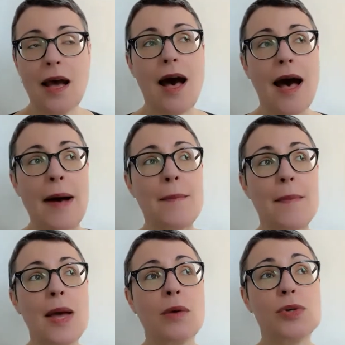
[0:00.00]

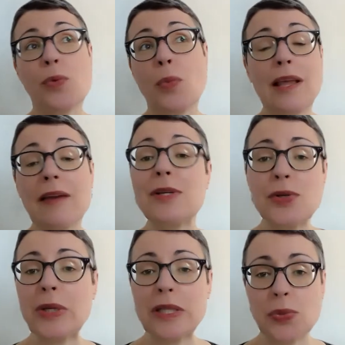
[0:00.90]
so while I've been
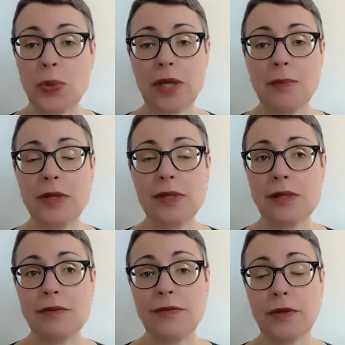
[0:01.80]
doing this work in
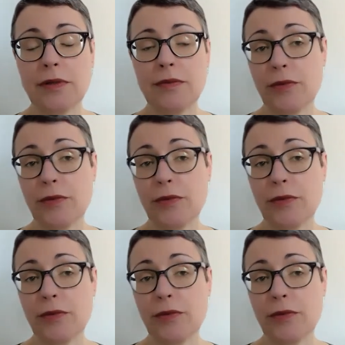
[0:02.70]
Pilsen for